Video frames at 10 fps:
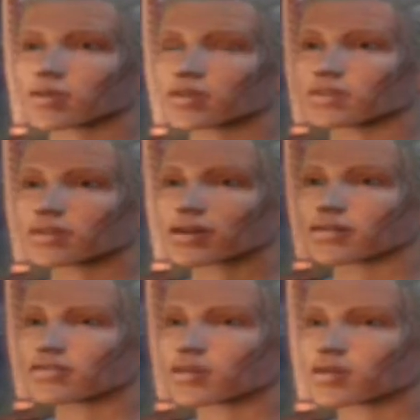Prince
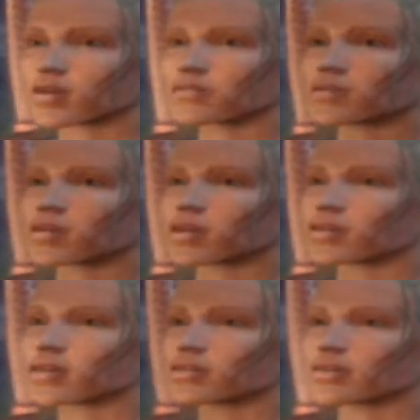Azrin was fourth
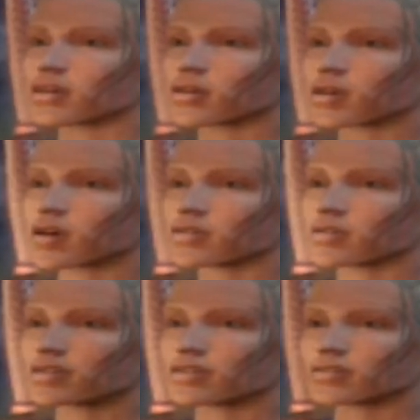in line to the throne, you
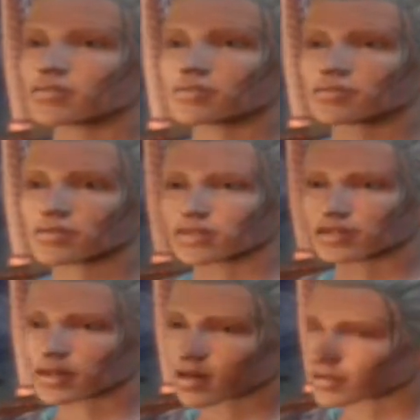see.
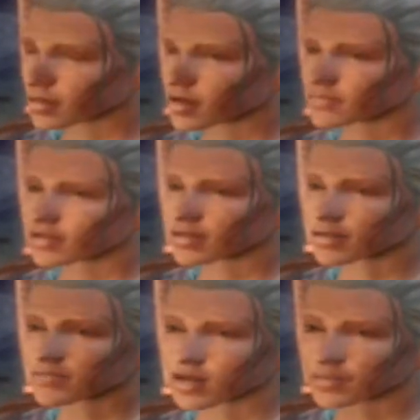He started off as
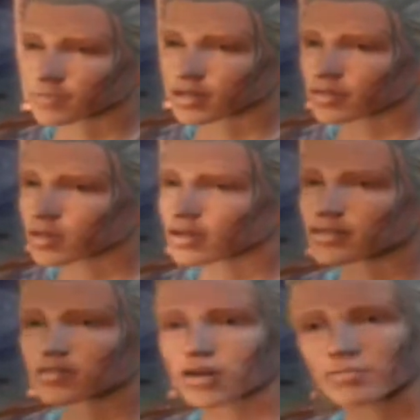11th, but worked
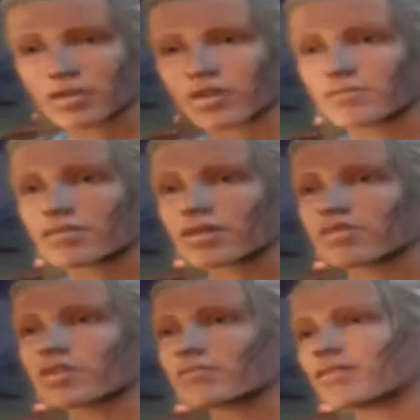his way up the
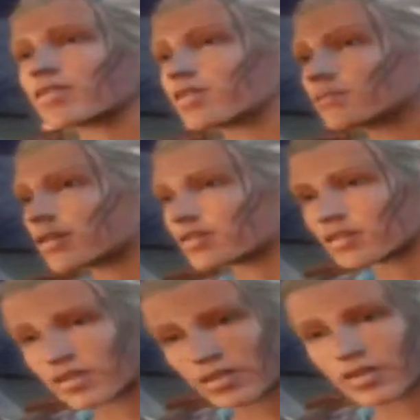old-fashioned method by
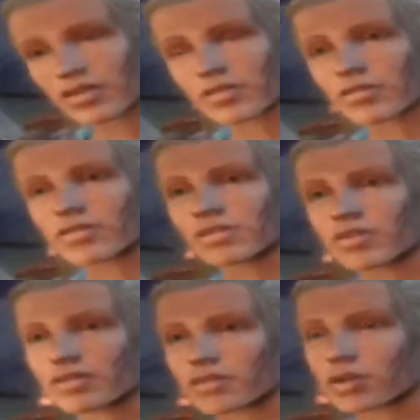inheriting
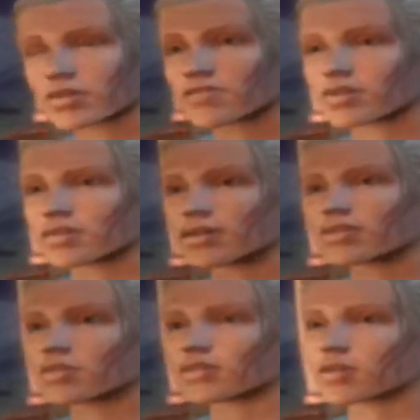control of an
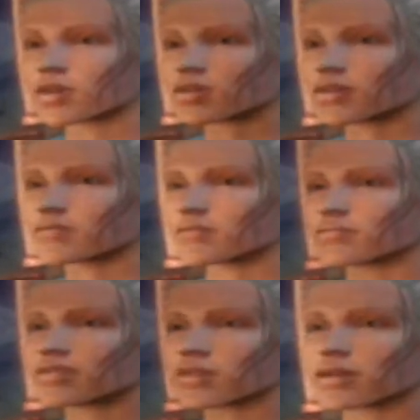entire Crosel from his